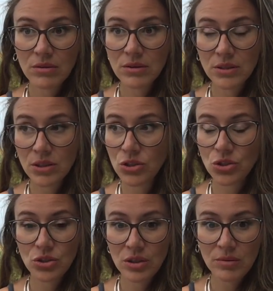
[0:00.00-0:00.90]

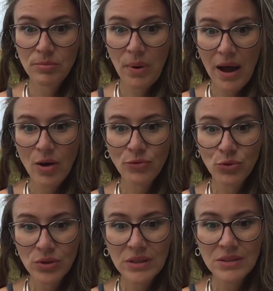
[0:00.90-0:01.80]
such
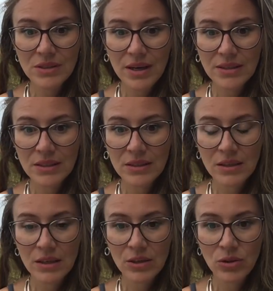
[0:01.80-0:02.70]
powerful insight
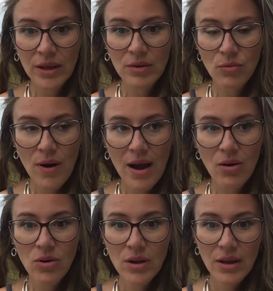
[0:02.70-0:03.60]
suddenly. You're like, wow.